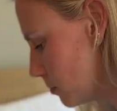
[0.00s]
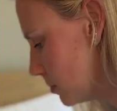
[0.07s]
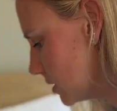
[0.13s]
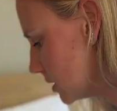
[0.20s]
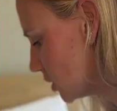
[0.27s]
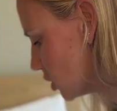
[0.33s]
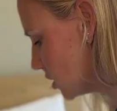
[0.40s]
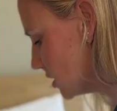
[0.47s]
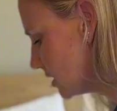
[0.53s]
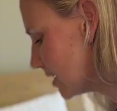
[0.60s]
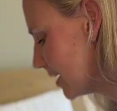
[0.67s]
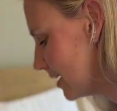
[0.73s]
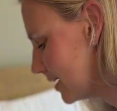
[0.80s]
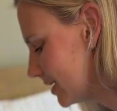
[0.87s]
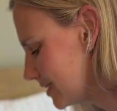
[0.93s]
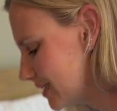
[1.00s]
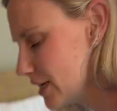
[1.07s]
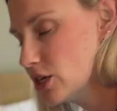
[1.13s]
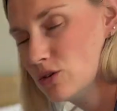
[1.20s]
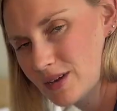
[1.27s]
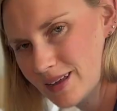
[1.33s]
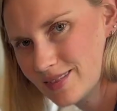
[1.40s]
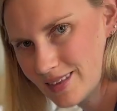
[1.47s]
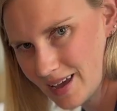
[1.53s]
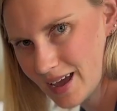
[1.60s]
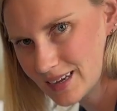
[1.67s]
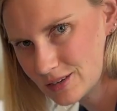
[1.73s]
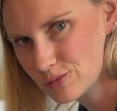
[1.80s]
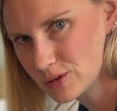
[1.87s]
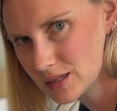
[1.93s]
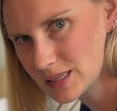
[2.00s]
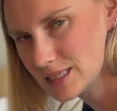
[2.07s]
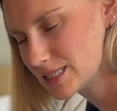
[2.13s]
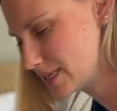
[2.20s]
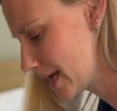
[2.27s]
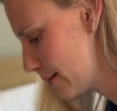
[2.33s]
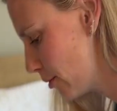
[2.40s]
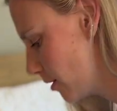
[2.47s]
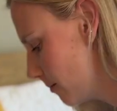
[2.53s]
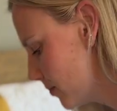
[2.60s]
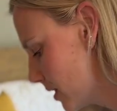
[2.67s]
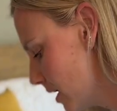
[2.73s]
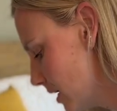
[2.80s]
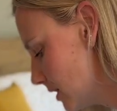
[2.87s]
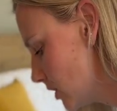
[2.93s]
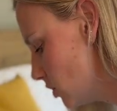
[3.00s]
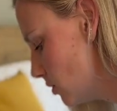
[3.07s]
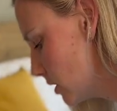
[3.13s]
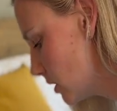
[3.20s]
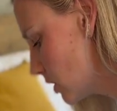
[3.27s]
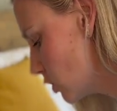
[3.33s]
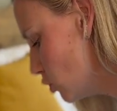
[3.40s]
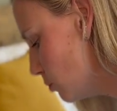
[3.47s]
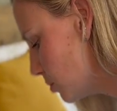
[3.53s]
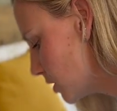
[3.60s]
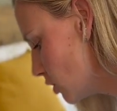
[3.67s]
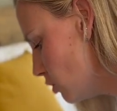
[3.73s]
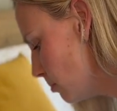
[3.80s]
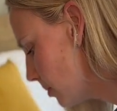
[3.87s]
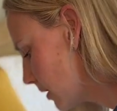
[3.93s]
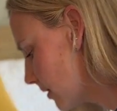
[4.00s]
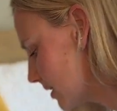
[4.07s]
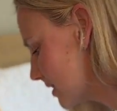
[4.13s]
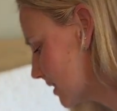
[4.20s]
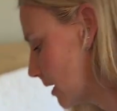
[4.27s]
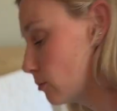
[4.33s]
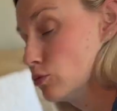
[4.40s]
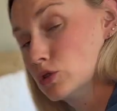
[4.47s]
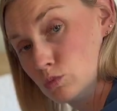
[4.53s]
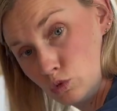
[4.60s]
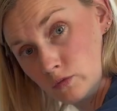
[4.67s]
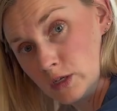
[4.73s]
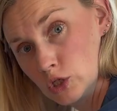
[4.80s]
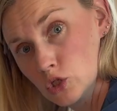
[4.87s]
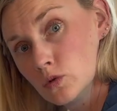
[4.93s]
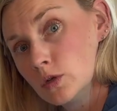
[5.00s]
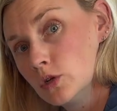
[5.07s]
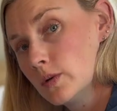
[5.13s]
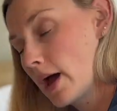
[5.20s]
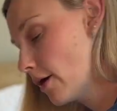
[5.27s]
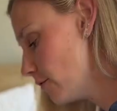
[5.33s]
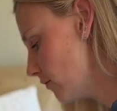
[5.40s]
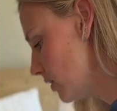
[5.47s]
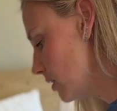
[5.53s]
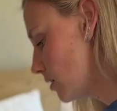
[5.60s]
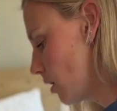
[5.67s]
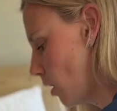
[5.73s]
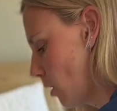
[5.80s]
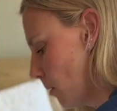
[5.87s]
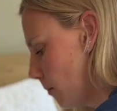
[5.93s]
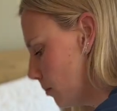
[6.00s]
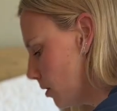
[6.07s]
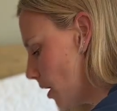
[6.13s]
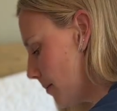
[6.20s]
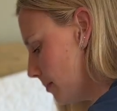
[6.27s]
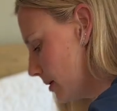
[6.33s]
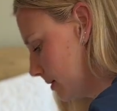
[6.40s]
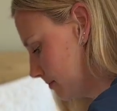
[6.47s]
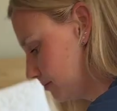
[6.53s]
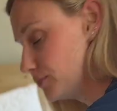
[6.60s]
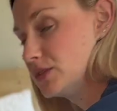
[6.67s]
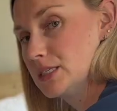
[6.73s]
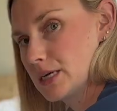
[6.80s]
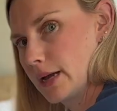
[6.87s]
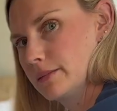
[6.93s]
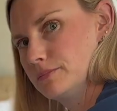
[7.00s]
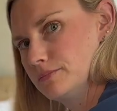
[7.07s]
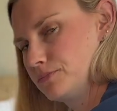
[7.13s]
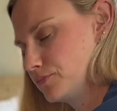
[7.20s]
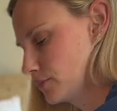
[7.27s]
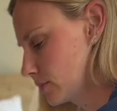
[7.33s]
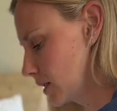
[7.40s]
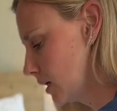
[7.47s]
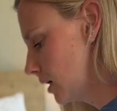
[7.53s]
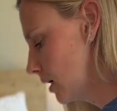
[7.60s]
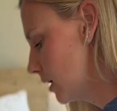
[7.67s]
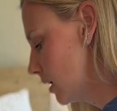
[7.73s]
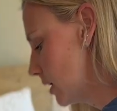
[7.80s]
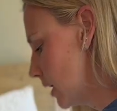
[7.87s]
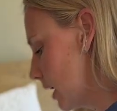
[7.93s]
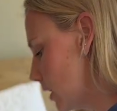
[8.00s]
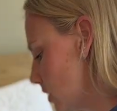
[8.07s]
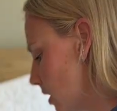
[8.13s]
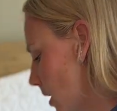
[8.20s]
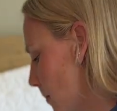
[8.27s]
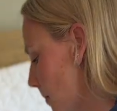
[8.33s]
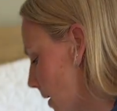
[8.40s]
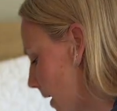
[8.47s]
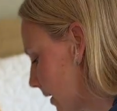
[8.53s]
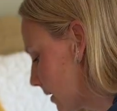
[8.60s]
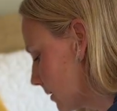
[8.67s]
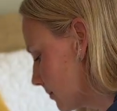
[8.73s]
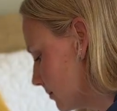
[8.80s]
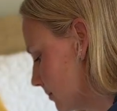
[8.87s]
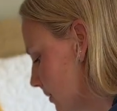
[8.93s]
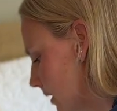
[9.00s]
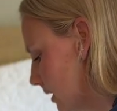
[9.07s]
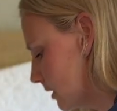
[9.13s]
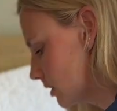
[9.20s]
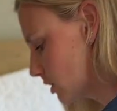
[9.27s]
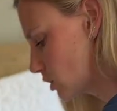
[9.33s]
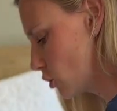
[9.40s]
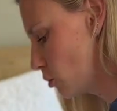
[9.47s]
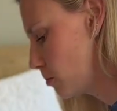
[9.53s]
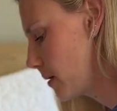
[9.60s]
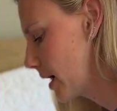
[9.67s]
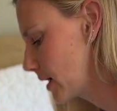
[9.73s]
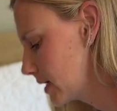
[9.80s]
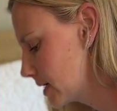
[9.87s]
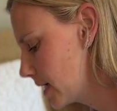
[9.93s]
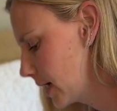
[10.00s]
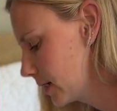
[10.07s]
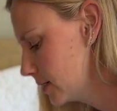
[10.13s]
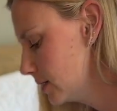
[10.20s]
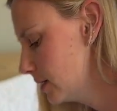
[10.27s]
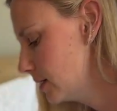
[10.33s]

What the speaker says: positions is that you get the head really stable. So you can scoop, and let's say I was moving to a new outfit, plop, done. And you come back and you scoop back again.